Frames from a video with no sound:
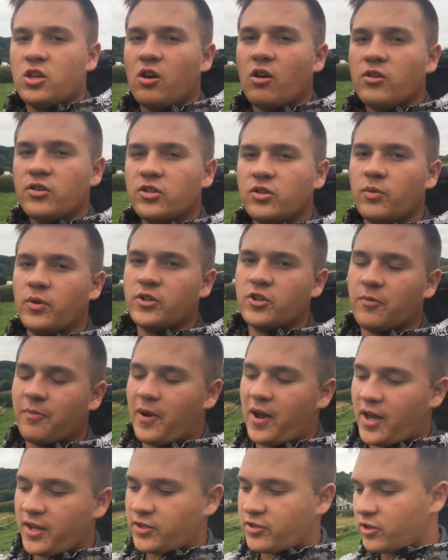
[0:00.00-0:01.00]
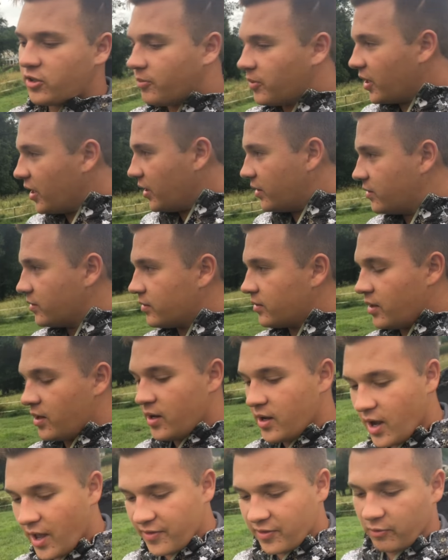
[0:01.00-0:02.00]
You also want your pasture to be
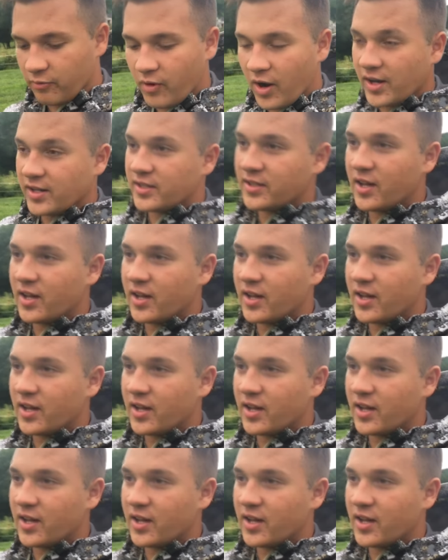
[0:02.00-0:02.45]
at the right